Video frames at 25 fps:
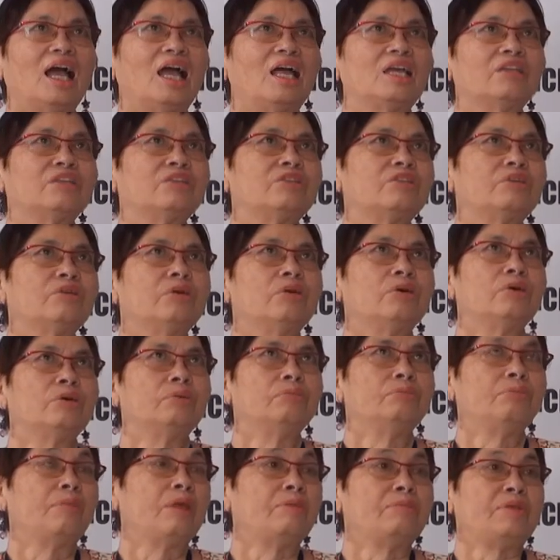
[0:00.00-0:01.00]
As
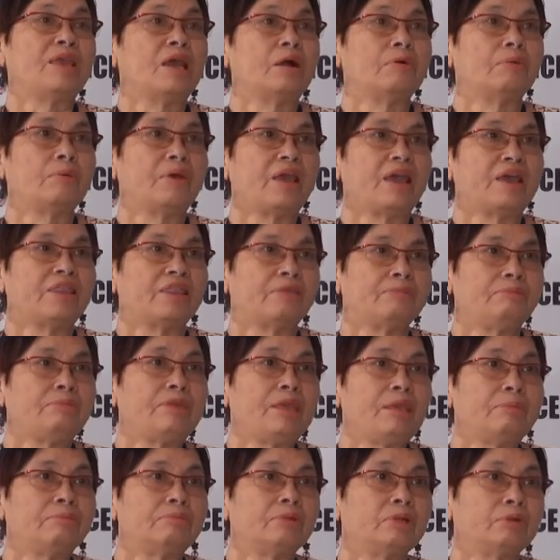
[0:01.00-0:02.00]
you're maybe aware, the
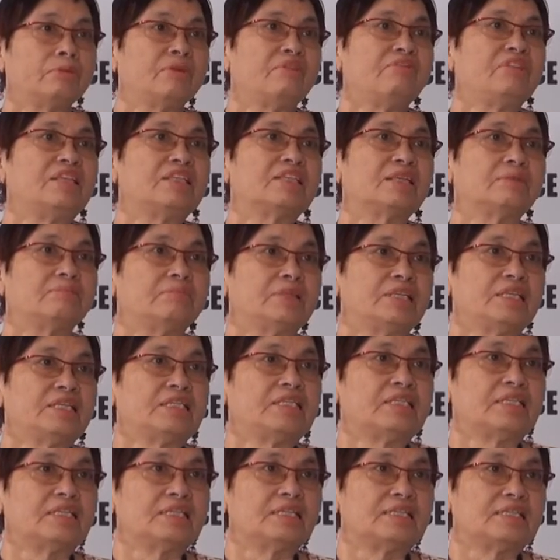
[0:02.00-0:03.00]
people with
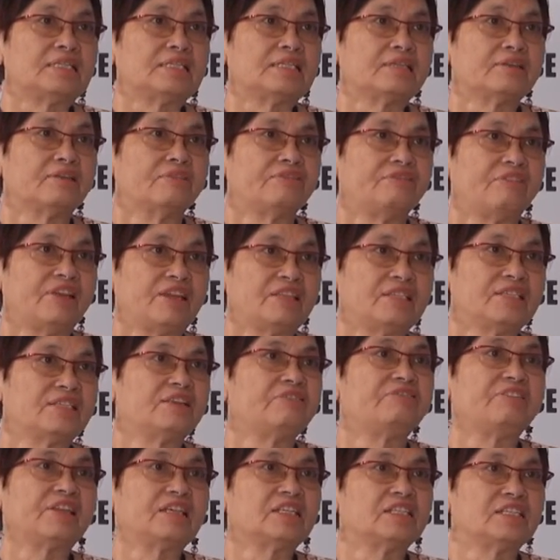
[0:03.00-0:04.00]
disabilities face
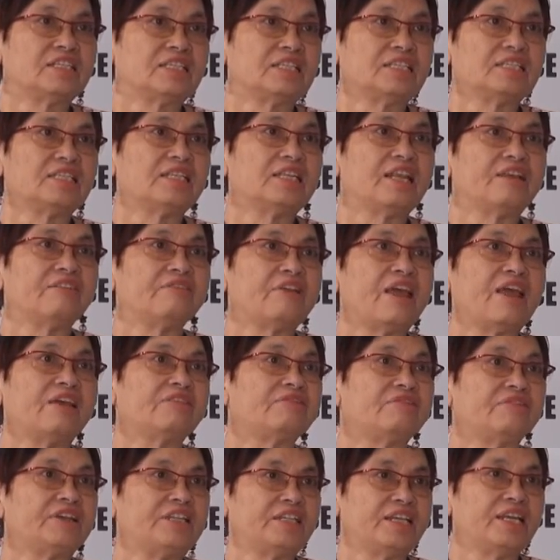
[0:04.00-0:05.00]
difficulties in their
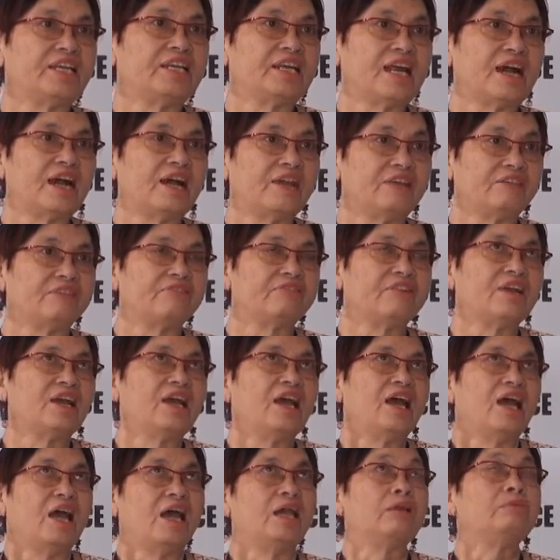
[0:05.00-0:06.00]
everyday life,
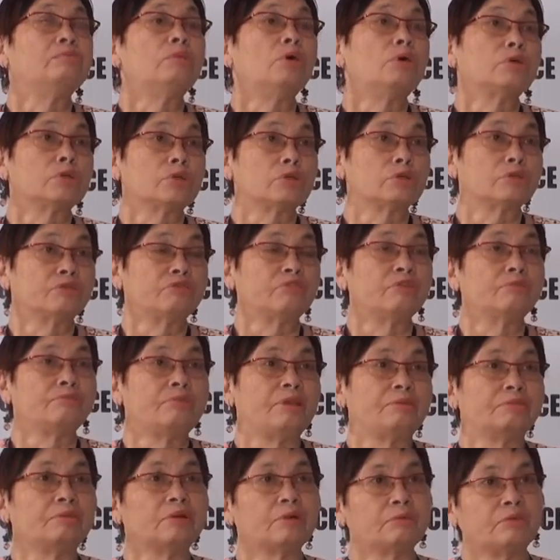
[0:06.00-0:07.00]
and more so for
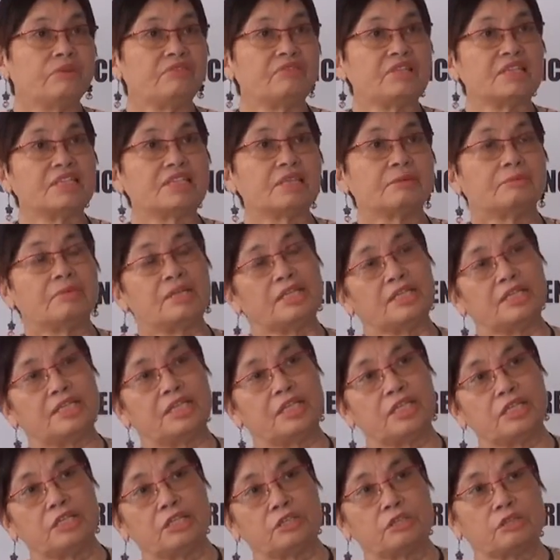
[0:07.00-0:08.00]
people with
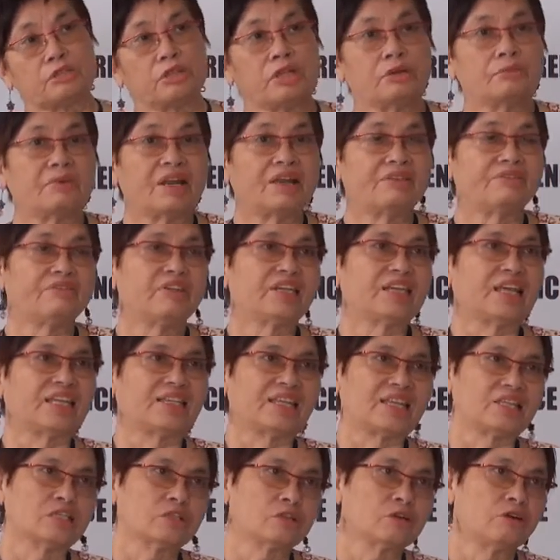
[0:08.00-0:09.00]
disabilities during whatever
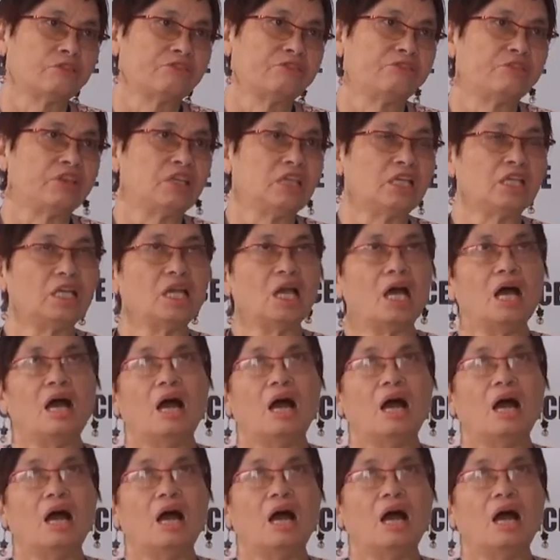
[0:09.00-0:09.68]
catastrophe,